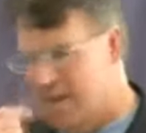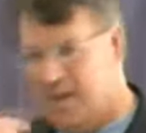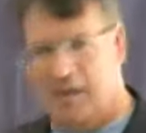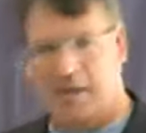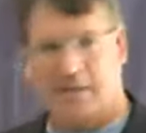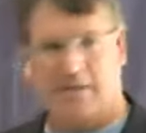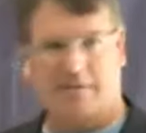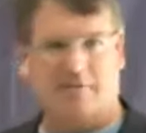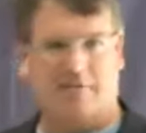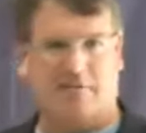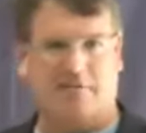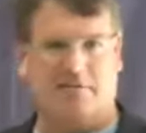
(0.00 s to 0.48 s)

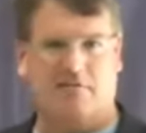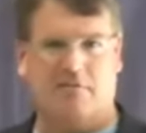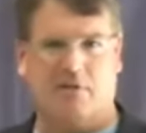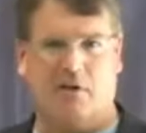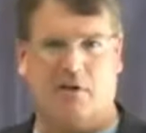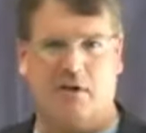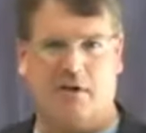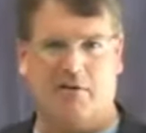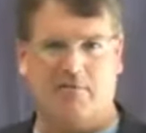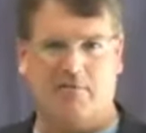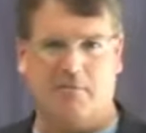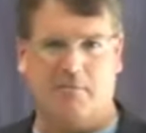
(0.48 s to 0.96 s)
And since
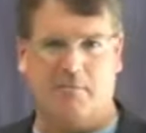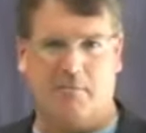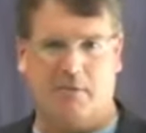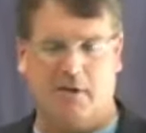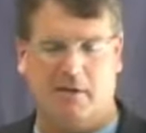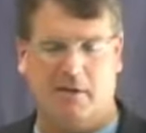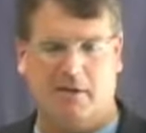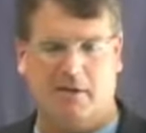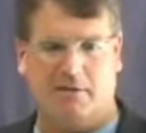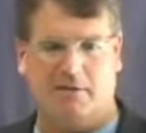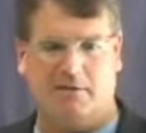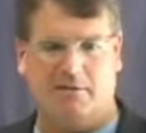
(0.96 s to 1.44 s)
not
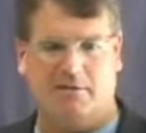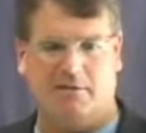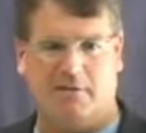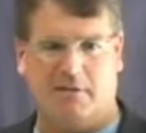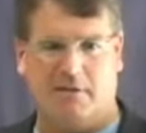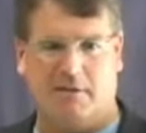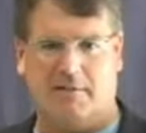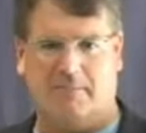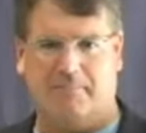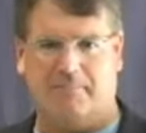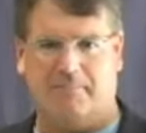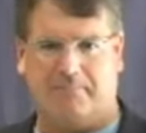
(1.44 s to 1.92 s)
everybody is
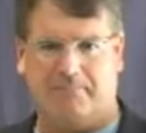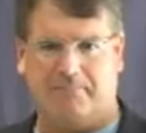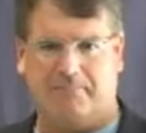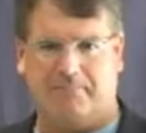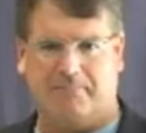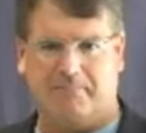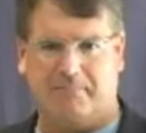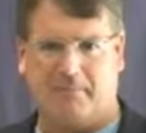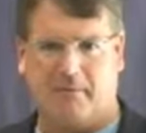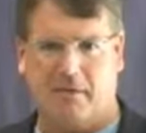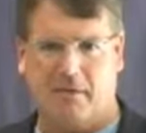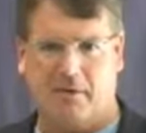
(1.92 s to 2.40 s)

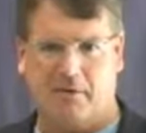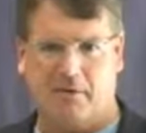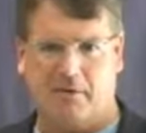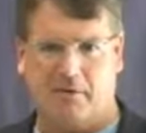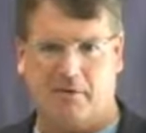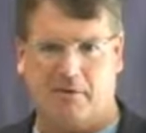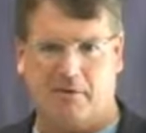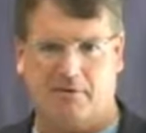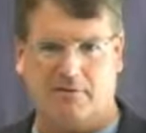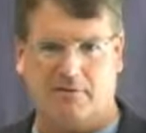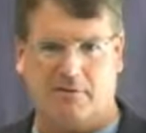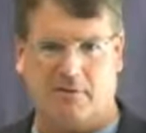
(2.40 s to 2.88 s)

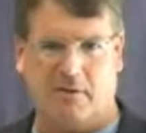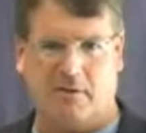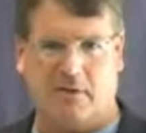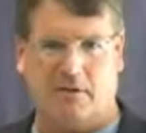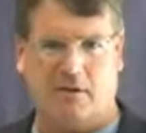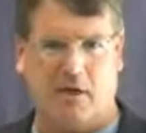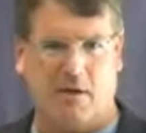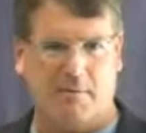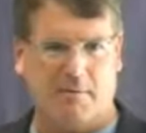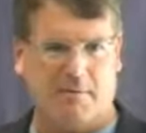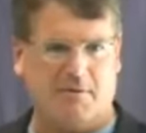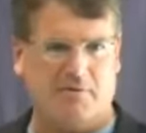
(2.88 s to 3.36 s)
here is an
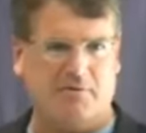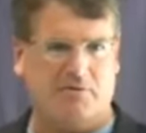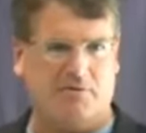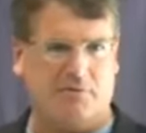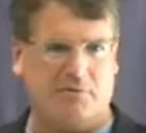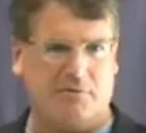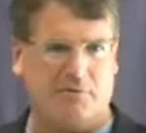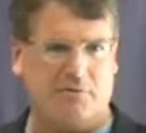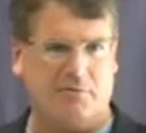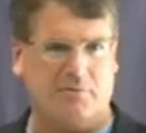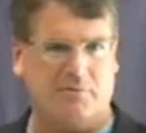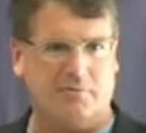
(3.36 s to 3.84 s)
economics
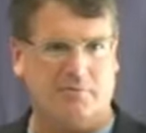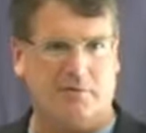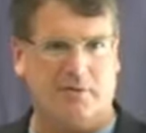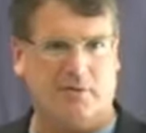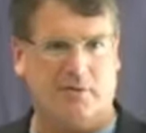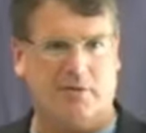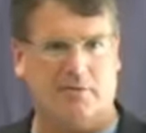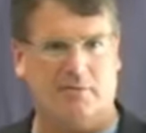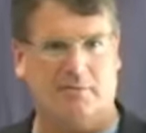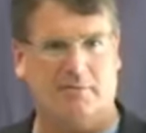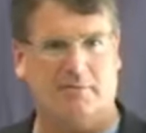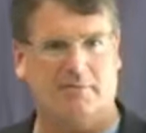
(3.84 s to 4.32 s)
student,
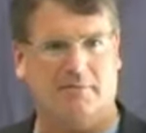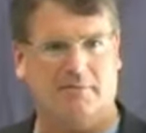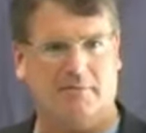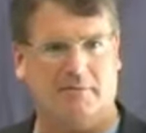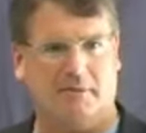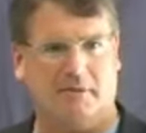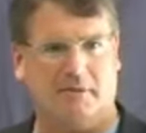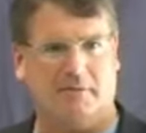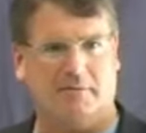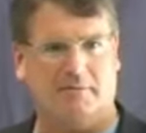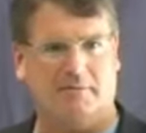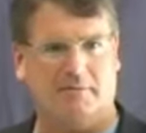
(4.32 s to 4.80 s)

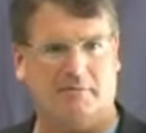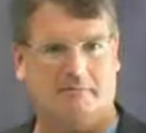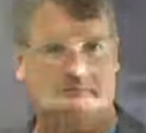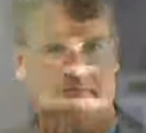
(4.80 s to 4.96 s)
a